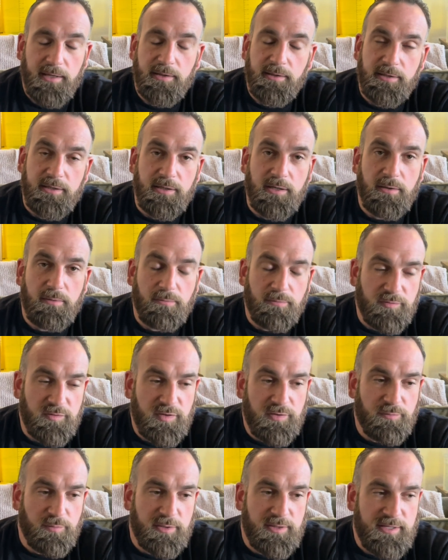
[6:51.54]
You know,
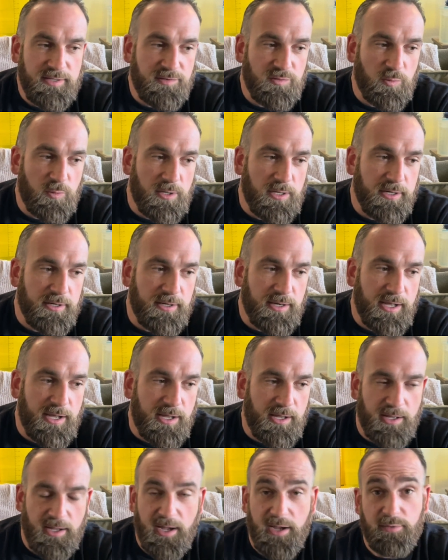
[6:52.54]
so with this one,
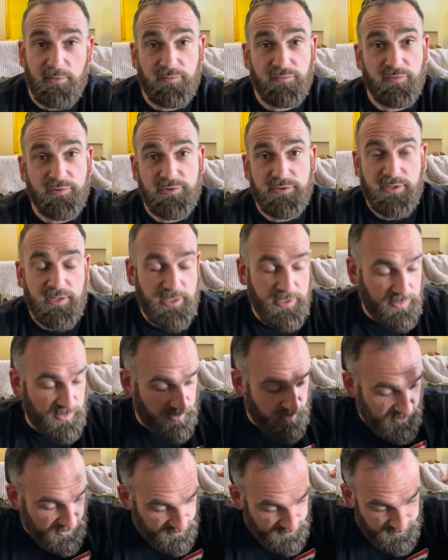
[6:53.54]
I was frustrated,
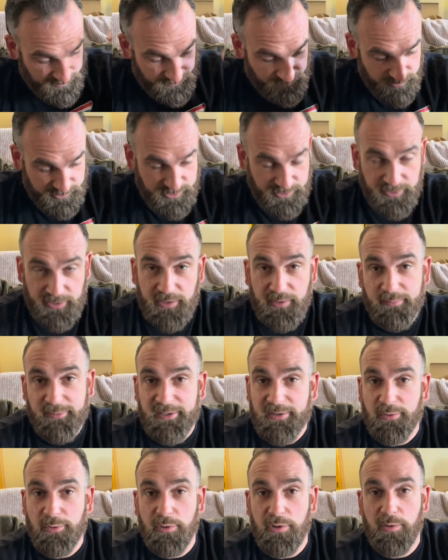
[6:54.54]
thought it was originally going to be
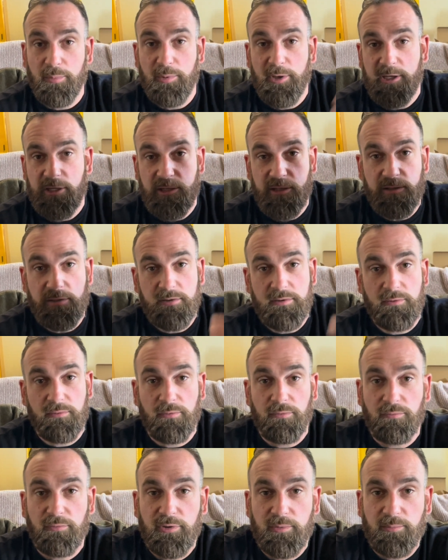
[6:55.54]
the oil pan or
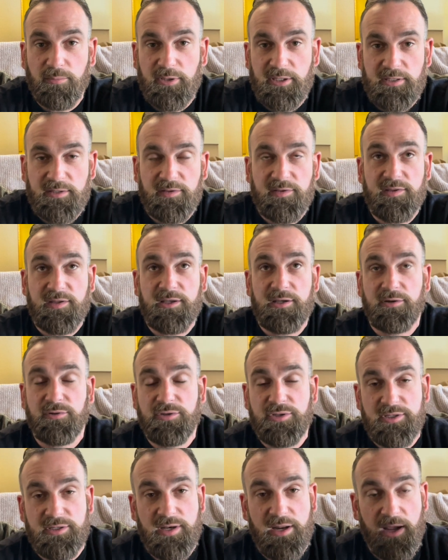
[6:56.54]
remain
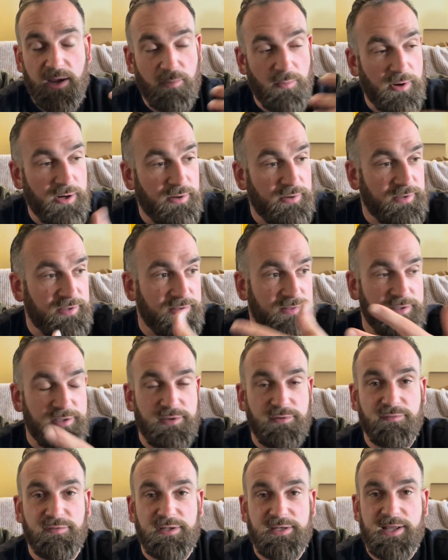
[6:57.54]
sealed. I went and did the
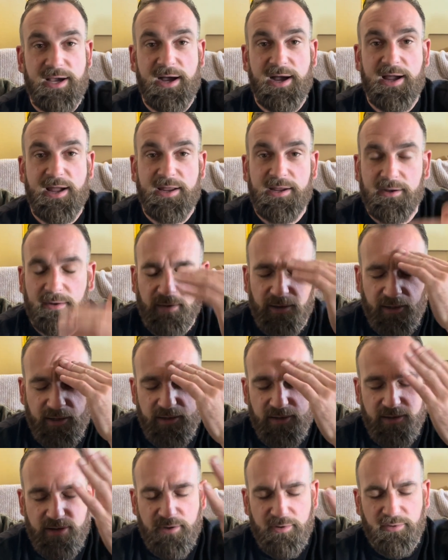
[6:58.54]
UV dye, like
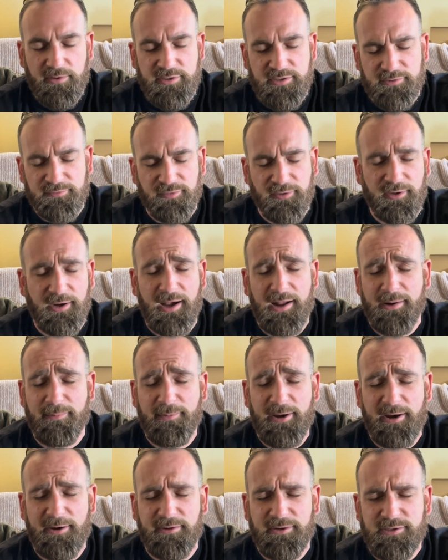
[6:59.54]
I knew, I just forgot
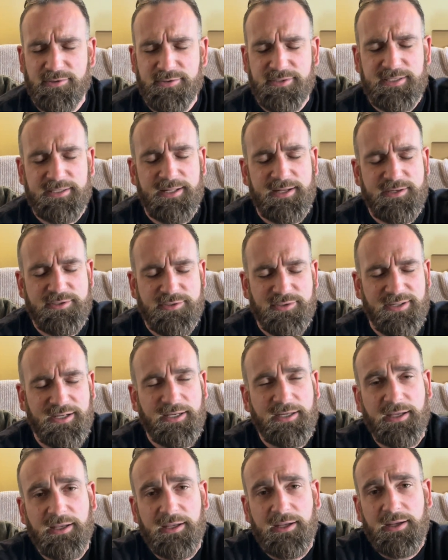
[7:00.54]
about using that
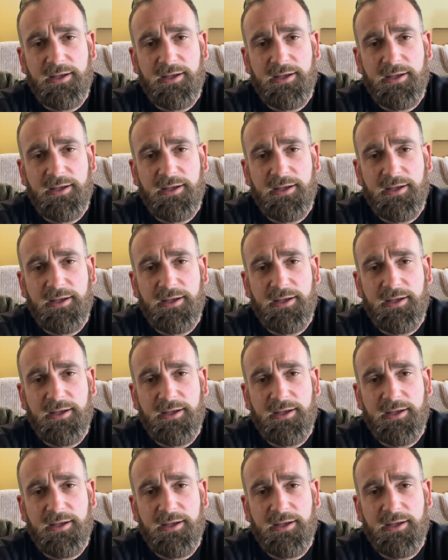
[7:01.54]
trick.